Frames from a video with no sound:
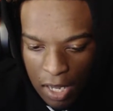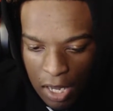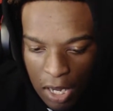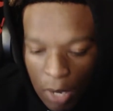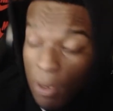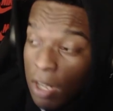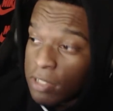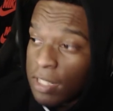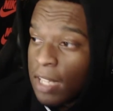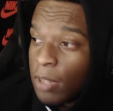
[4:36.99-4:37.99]
Uh, we
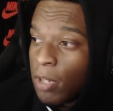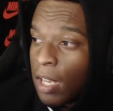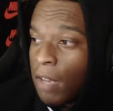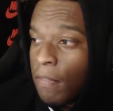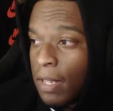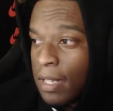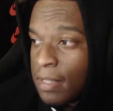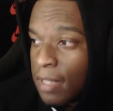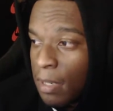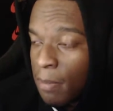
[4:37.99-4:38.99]
also hit 350
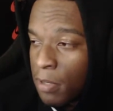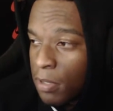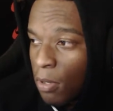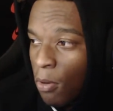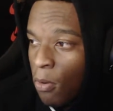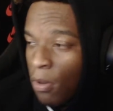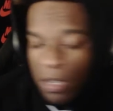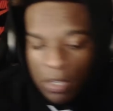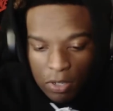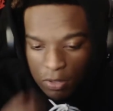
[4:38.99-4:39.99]
subs on
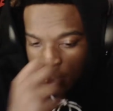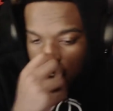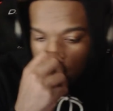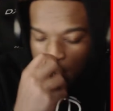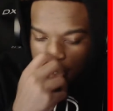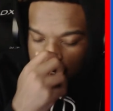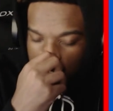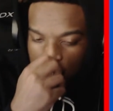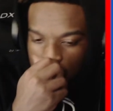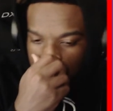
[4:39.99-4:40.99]
YouTube, man, so
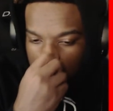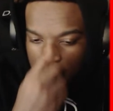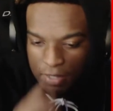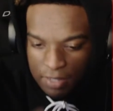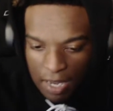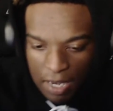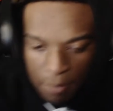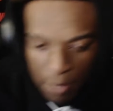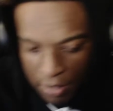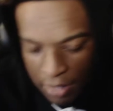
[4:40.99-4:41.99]
I'm super excited
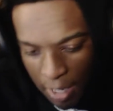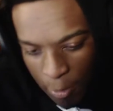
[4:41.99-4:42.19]
about that.